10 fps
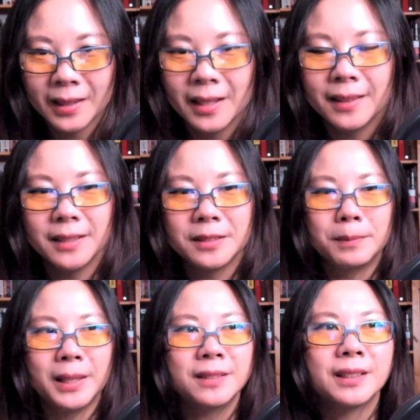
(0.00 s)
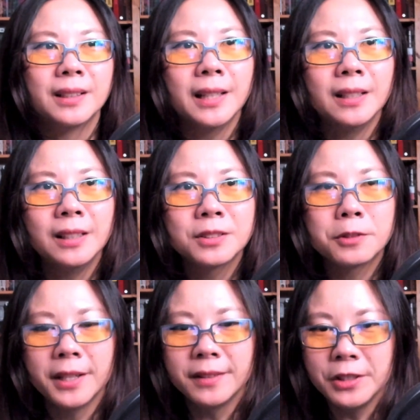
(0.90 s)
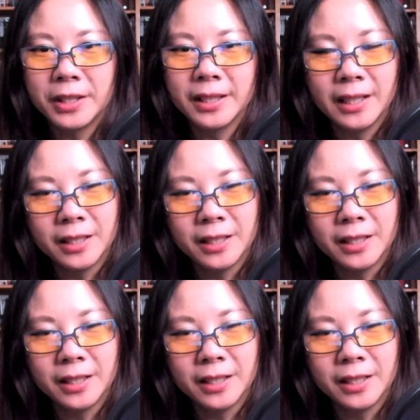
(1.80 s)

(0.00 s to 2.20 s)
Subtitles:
That's amazing. And it's great that you're getting